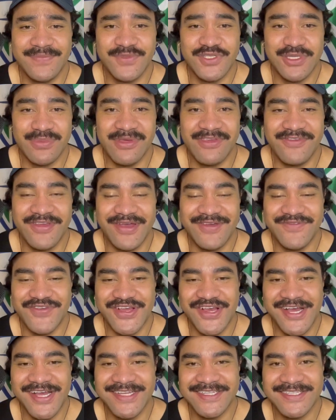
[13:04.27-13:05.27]
to be fair with you
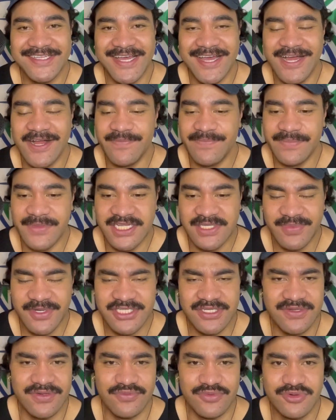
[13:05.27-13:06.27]
guys,
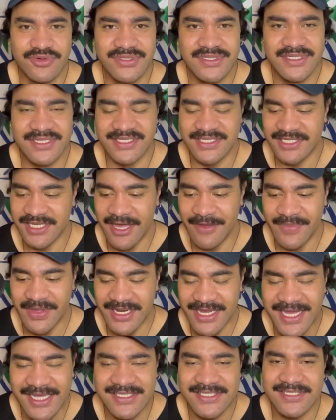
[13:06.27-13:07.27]
especially the Roosters. I mean,
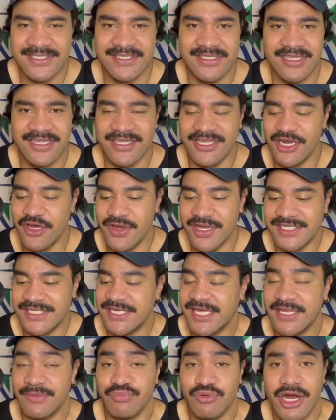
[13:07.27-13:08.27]
yes, he's
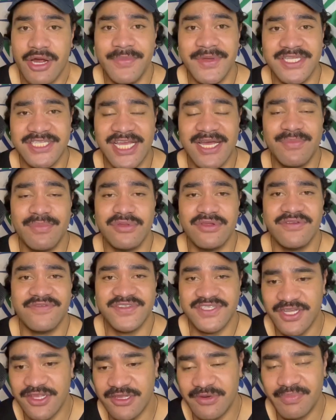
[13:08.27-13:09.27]
another prime example of
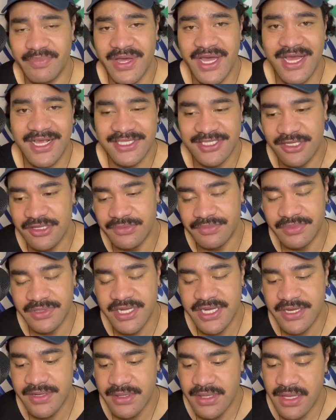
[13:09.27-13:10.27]
solid pack, solid
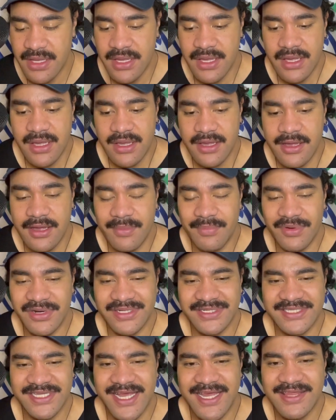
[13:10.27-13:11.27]
player. But in
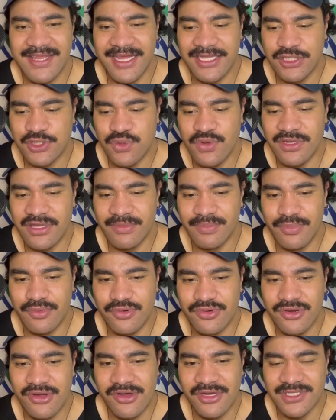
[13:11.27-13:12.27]
saying that too, at the
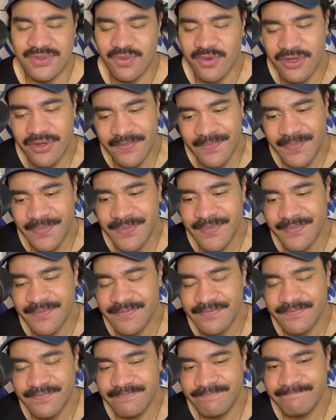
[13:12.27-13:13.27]
Bulldogs, well,
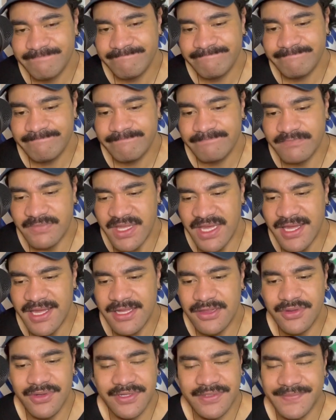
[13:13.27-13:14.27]
yeah,
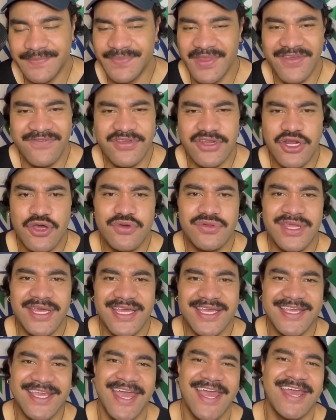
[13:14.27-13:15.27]
look, if you know that
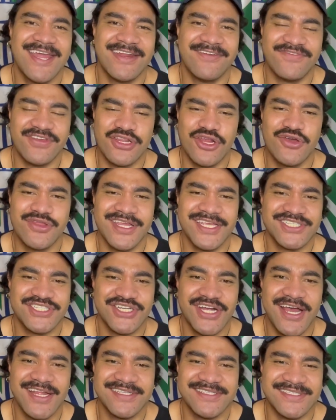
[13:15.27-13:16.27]
he can, if you know there's
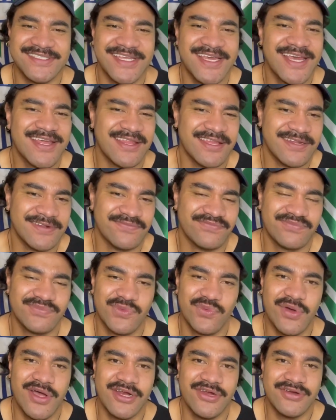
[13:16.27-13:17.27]
chances there, then
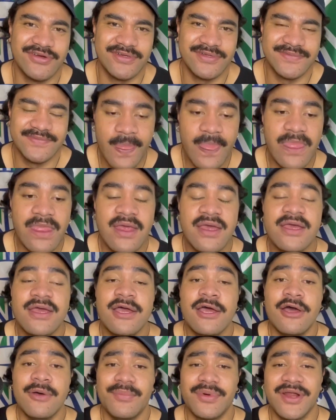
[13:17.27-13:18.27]
why not?
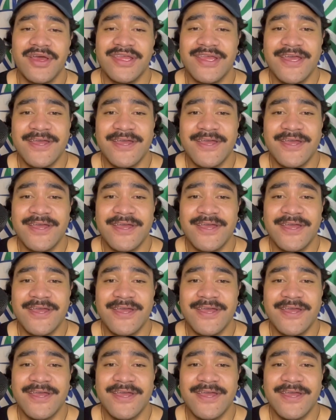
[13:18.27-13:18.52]
But